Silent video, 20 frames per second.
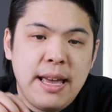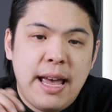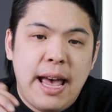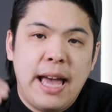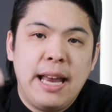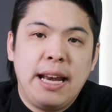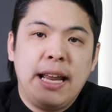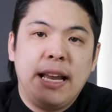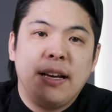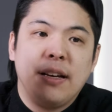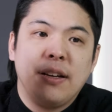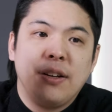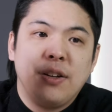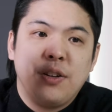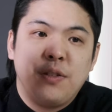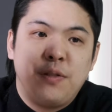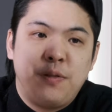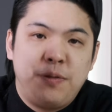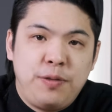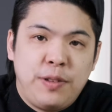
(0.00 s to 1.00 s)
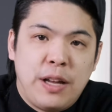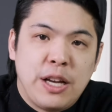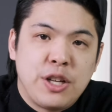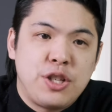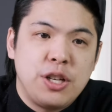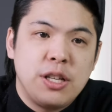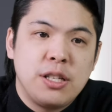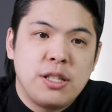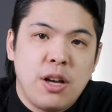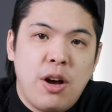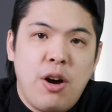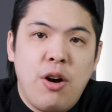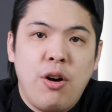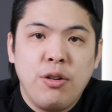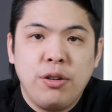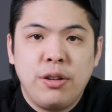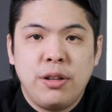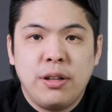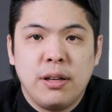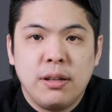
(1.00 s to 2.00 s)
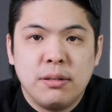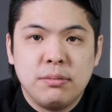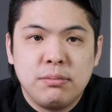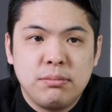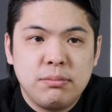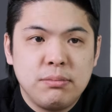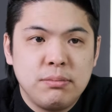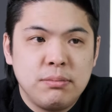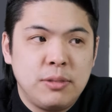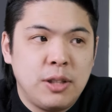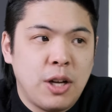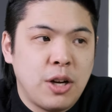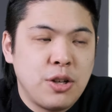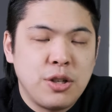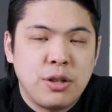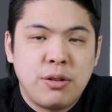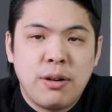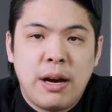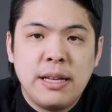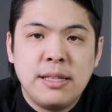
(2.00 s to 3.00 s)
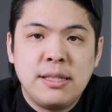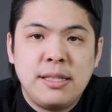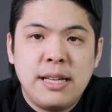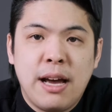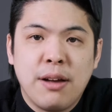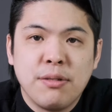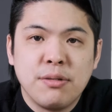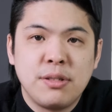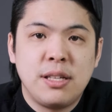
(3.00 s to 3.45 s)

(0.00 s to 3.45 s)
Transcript: and it flushes all the larger grinds down.